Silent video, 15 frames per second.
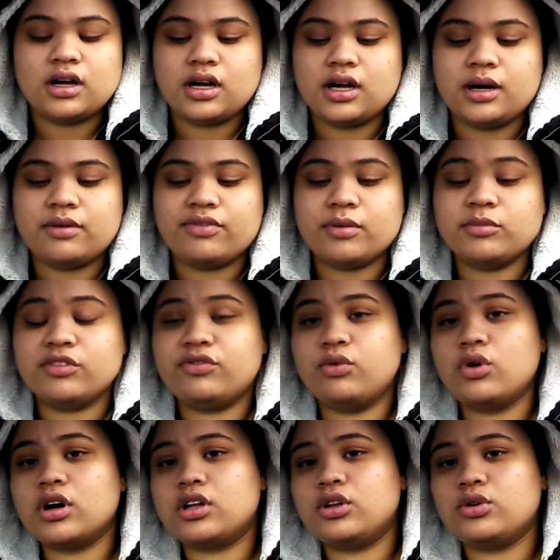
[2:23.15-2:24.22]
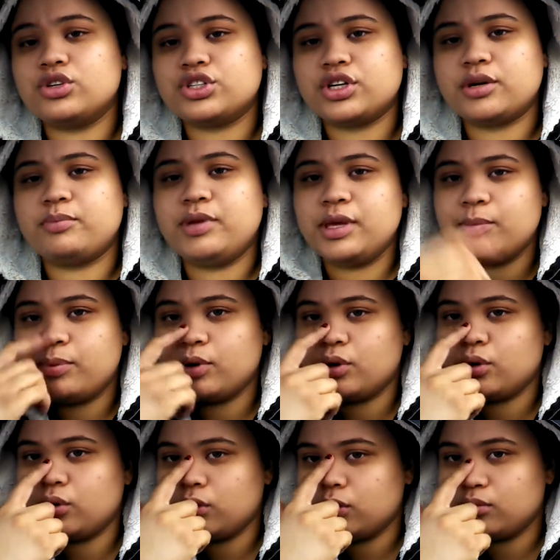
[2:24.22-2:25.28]
Uh, from the foreclosure,
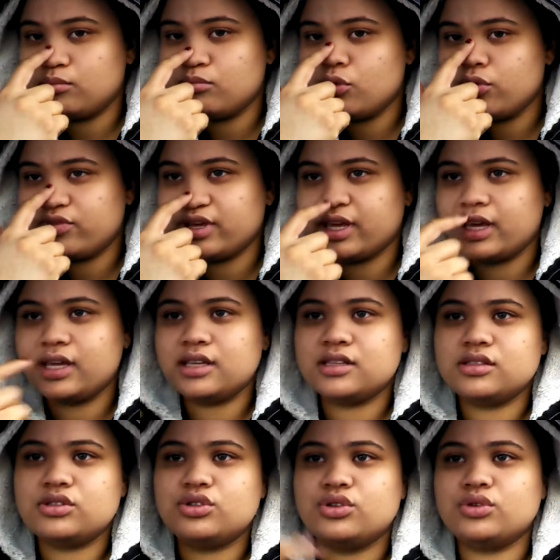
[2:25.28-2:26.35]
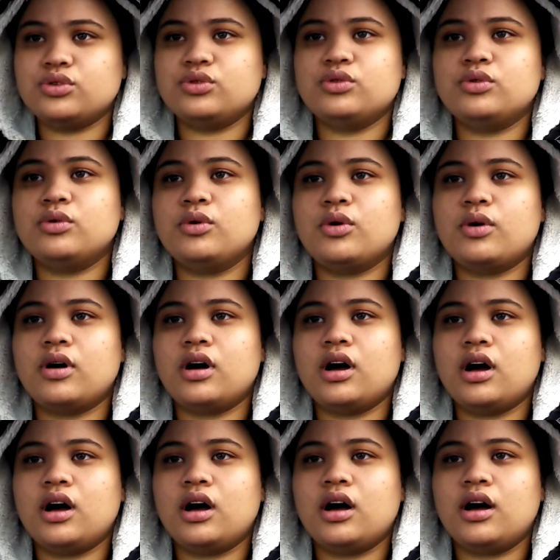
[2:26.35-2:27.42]
people moving into
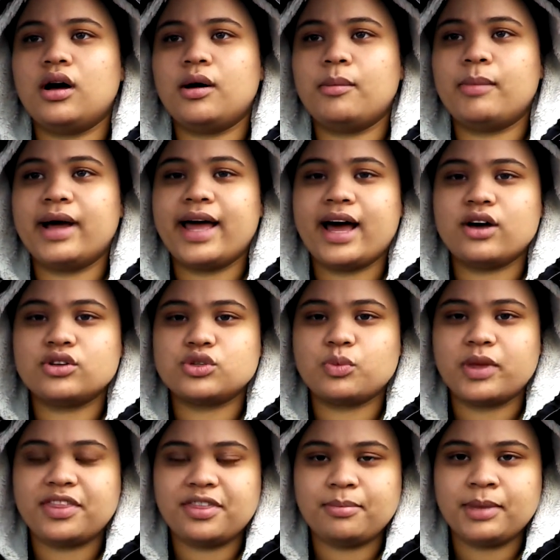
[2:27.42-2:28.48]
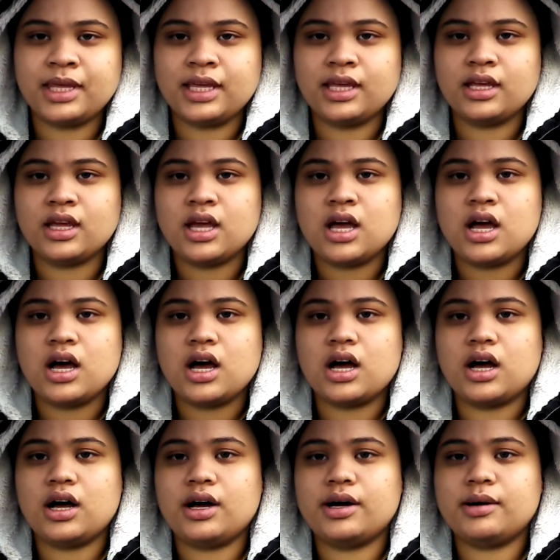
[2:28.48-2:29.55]
uh, my house with me
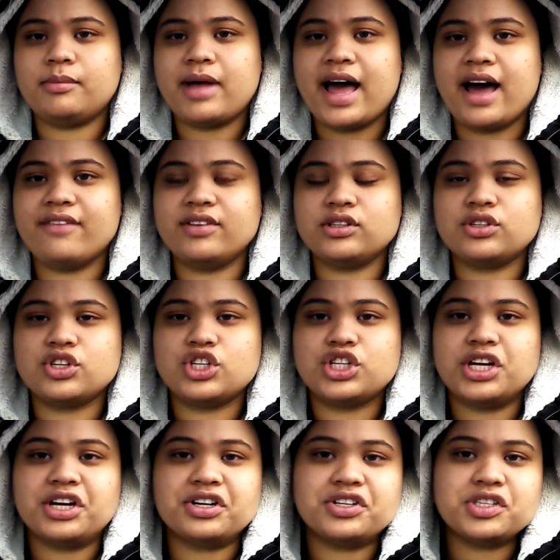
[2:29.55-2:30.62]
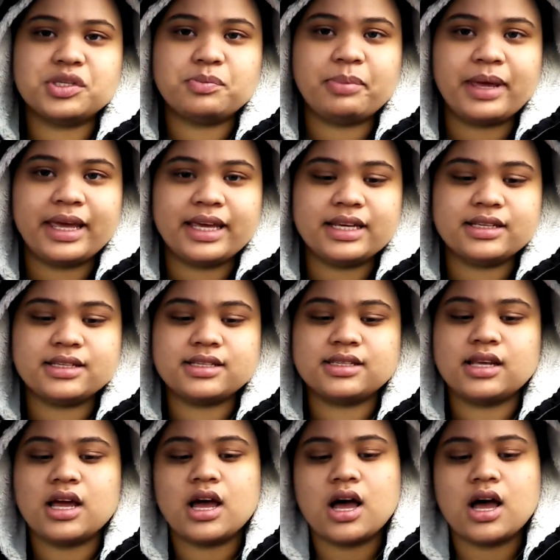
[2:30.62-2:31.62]
um, having to share space.